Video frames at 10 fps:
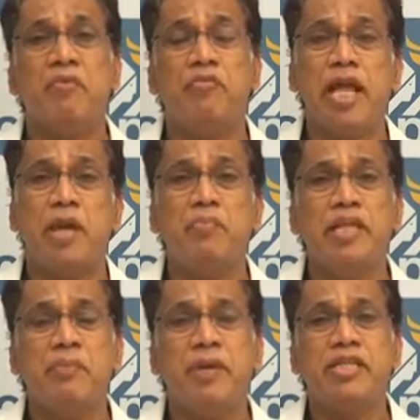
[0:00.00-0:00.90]
we
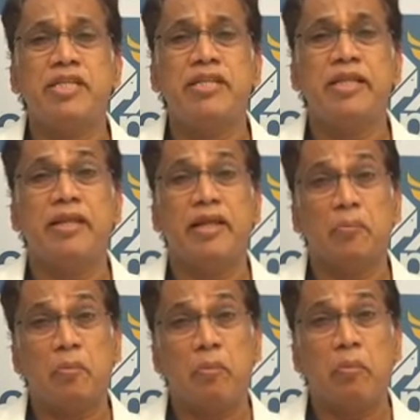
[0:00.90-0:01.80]
admit the patient on the
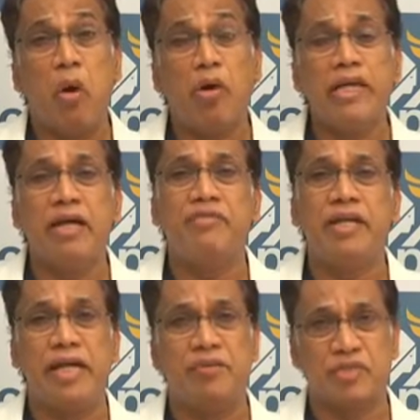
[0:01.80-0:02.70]
morning of the
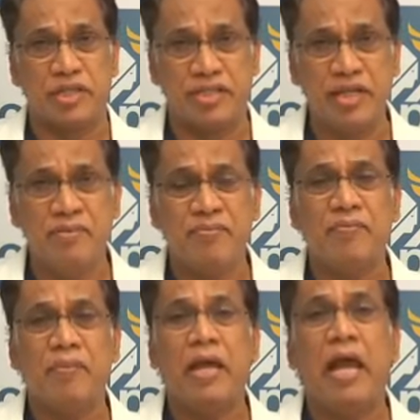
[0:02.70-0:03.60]
day of surgery
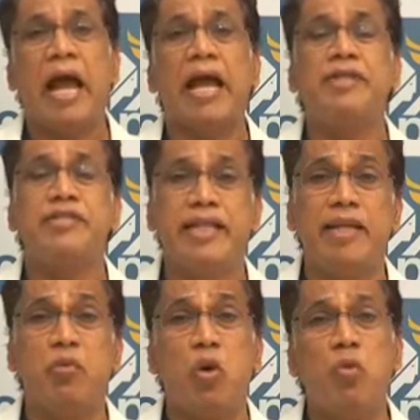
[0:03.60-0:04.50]
and
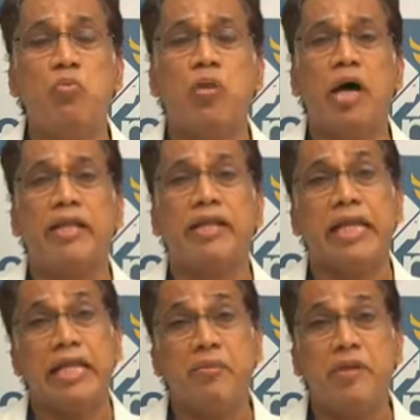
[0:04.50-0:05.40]
send them home on
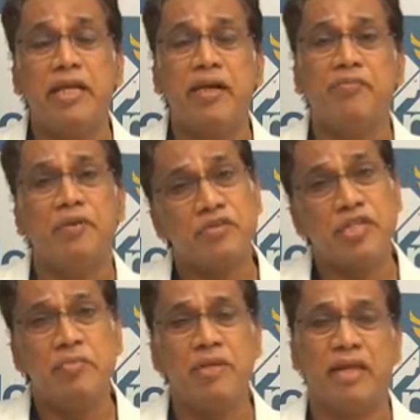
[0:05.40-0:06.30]
the evening of
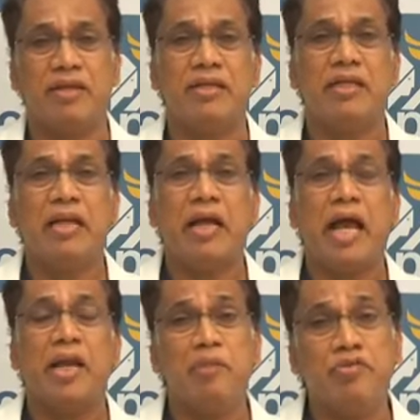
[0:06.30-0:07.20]
same day.
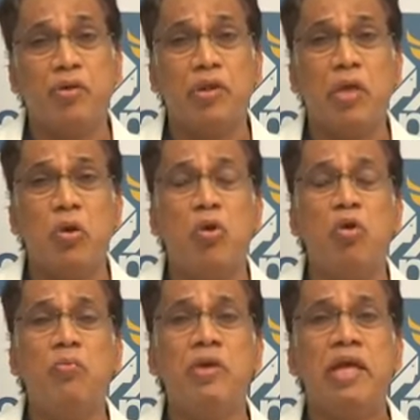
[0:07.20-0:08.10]
And before they go
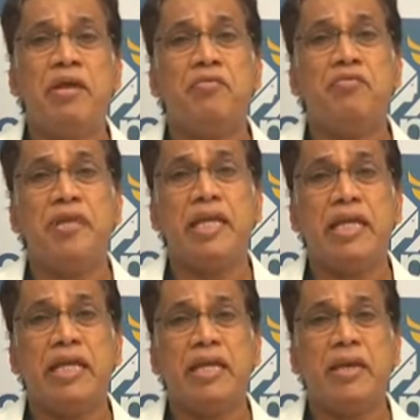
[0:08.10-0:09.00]
home,
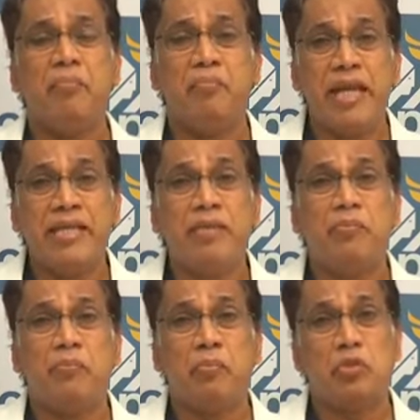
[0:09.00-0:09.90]
we make
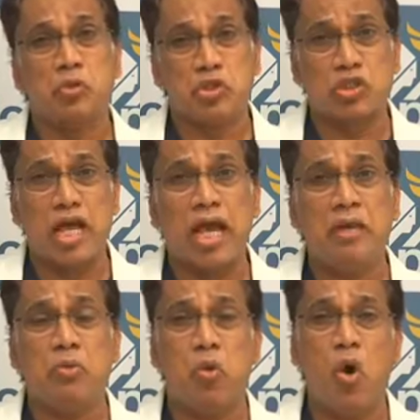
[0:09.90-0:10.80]
them to
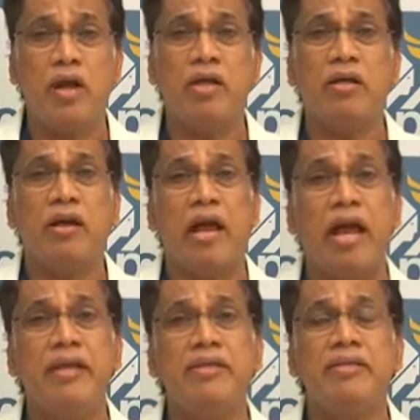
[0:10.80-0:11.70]
stand, walk,
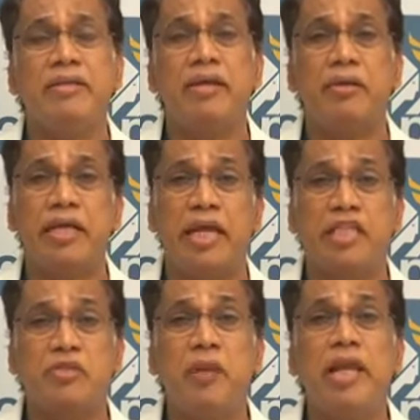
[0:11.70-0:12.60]
and
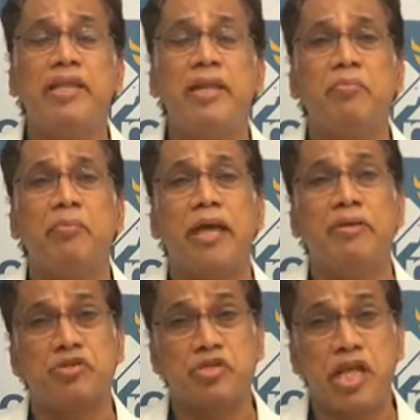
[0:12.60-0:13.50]
explain them
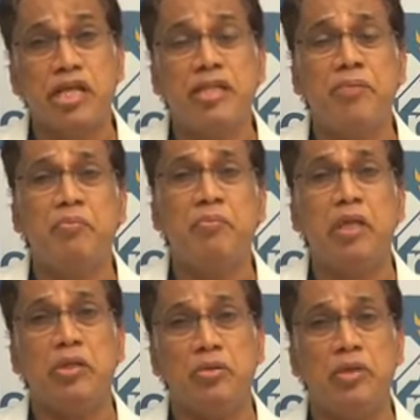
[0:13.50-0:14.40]
and train them
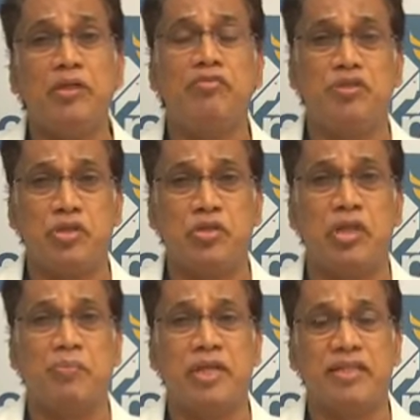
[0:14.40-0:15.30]
in doing
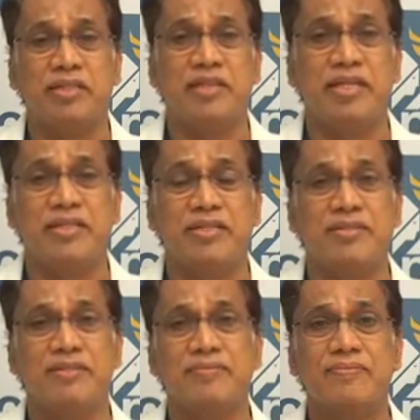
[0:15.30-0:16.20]
physiotherapy
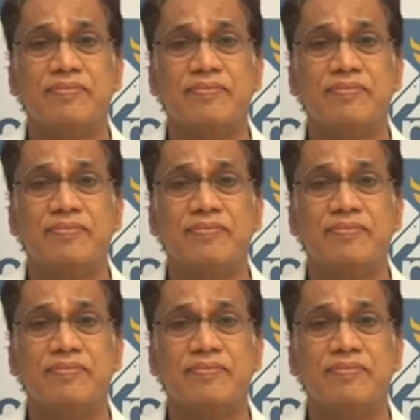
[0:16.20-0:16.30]
exercises.